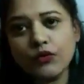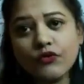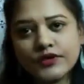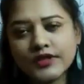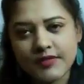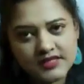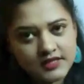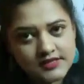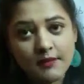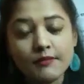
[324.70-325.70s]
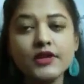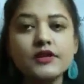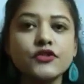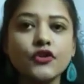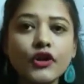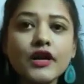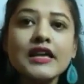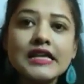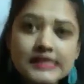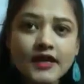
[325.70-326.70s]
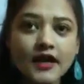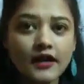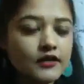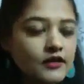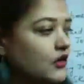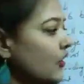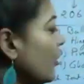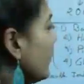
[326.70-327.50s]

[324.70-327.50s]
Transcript: cannot move. The best example is your skull.